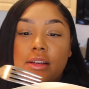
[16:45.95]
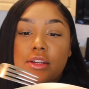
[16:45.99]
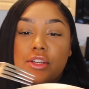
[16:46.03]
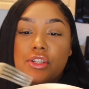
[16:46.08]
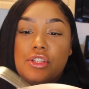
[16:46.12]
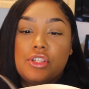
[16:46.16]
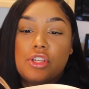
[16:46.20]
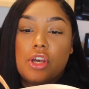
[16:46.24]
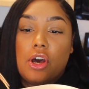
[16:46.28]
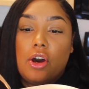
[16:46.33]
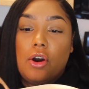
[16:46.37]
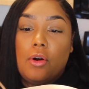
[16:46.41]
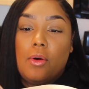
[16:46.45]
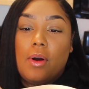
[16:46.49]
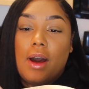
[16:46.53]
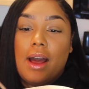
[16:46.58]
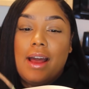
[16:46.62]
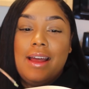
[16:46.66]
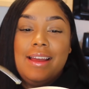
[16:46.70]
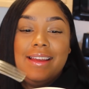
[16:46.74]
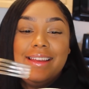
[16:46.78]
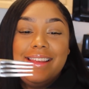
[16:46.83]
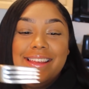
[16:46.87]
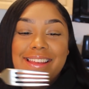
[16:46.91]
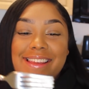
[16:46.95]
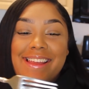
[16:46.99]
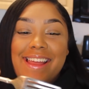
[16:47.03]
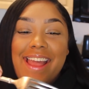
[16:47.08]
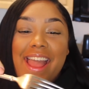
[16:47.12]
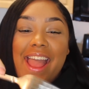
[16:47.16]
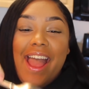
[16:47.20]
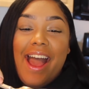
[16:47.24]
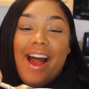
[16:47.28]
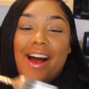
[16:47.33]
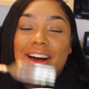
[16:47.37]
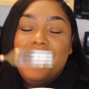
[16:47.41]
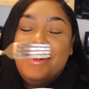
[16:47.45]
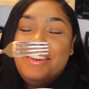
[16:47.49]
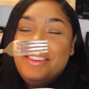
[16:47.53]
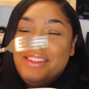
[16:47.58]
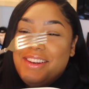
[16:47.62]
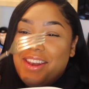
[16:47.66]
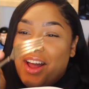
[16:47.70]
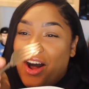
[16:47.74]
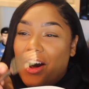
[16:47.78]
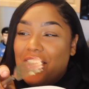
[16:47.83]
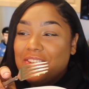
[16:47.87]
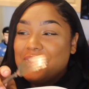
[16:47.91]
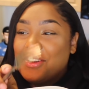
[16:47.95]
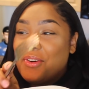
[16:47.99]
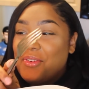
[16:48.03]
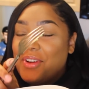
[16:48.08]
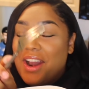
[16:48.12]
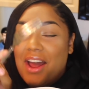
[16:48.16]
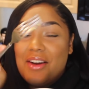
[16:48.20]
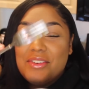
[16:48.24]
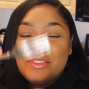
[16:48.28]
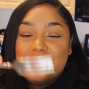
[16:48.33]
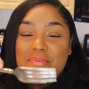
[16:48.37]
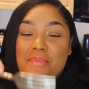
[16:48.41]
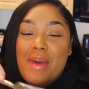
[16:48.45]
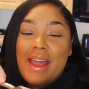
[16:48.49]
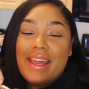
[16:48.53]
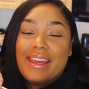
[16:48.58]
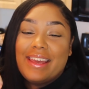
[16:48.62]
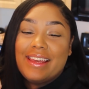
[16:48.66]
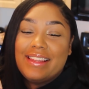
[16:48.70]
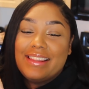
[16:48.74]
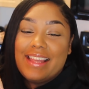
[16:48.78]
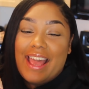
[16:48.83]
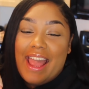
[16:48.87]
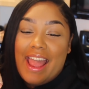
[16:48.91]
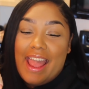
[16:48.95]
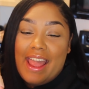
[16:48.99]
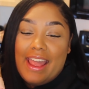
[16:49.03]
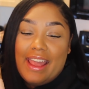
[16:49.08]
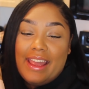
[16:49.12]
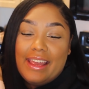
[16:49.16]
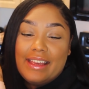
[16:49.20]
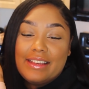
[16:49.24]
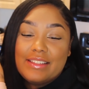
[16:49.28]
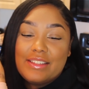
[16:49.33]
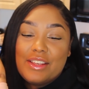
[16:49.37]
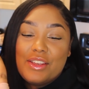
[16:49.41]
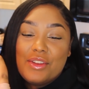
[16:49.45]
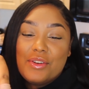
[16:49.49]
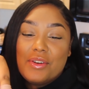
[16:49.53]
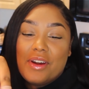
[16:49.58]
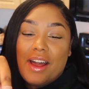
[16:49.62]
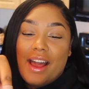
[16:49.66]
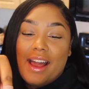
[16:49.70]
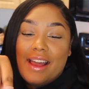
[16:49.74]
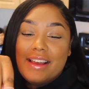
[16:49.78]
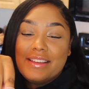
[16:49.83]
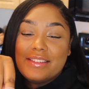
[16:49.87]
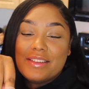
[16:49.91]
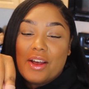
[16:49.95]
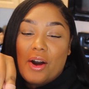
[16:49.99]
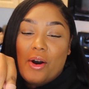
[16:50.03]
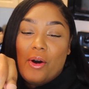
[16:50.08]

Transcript: So also when I was making the eggs, you guys,